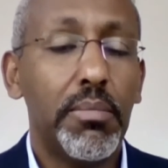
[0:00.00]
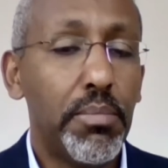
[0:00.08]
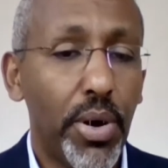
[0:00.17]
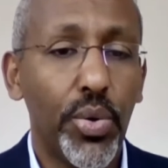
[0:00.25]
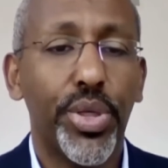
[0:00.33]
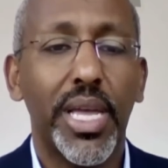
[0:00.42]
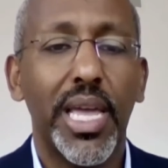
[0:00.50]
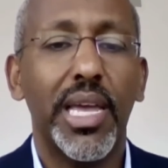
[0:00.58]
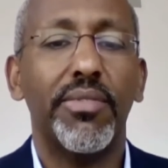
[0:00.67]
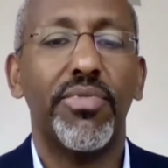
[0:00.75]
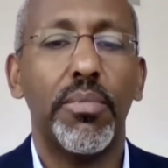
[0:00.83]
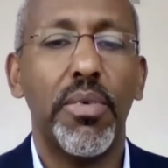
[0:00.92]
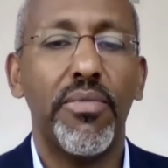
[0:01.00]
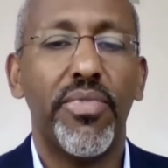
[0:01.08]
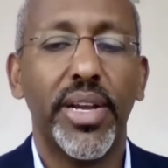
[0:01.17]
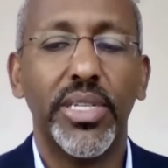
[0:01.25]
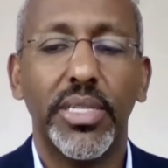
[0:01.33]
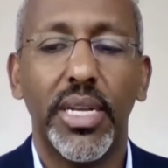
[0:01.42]
both again from
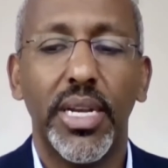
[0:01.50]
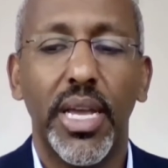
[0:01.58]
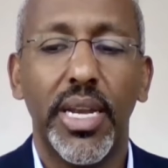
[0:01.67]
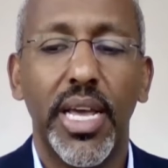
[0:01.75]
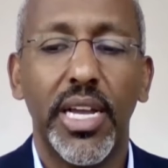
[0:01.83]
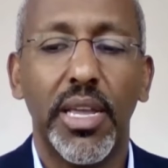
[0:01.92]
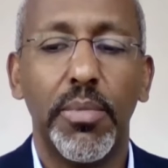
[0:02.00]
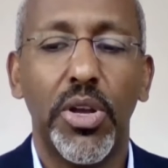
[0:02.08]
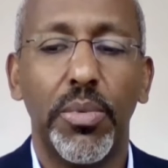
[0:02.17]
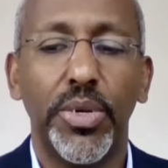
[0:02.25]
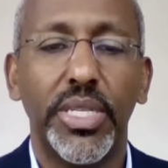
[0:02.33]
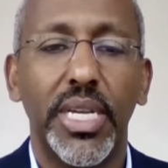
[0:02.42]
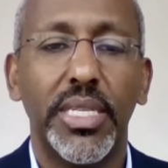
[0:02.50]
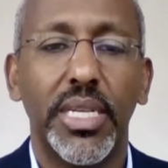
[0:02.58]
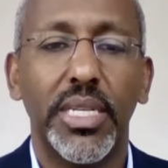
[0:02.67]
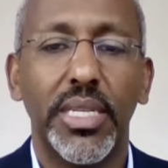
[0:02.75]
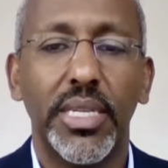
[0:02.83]
infectious and non-communicable diseases,